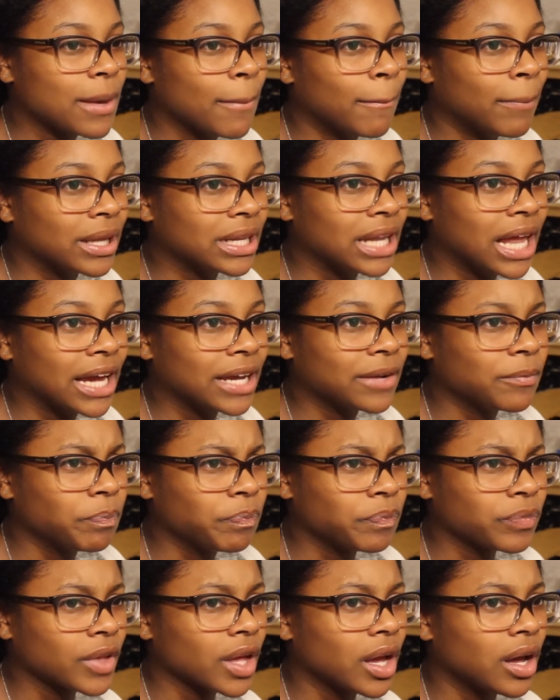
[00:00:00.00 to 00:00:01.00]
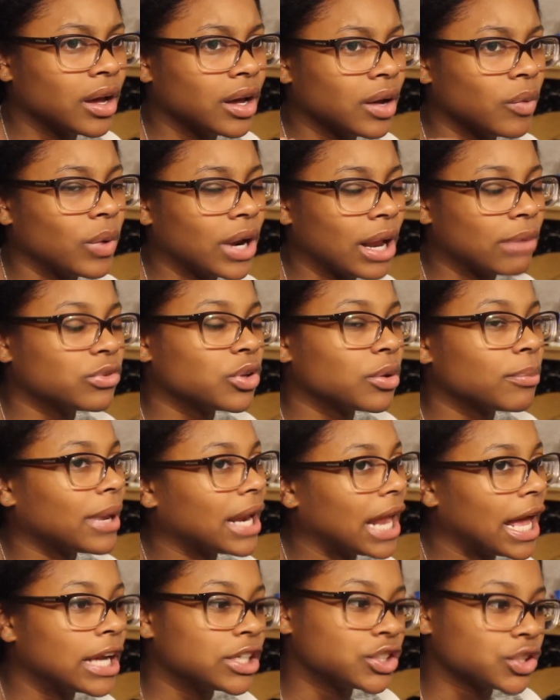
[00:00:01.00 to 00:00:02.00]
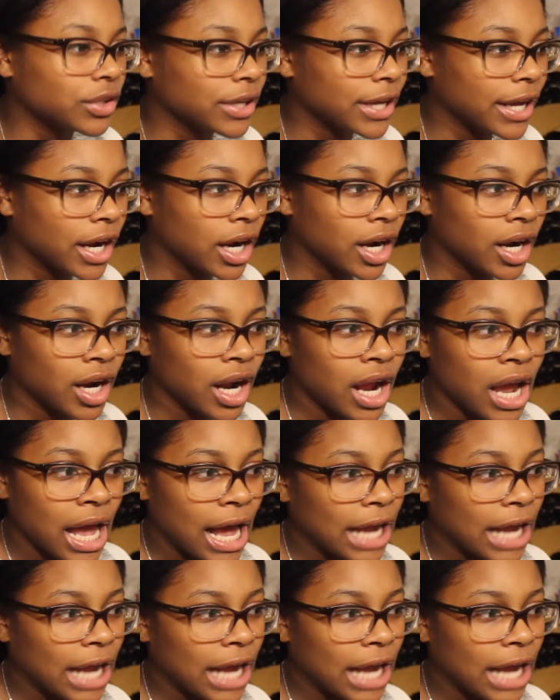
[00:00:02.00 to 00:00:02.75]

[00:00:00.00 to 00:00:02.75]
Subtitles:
But like when I'm doing my natural hair,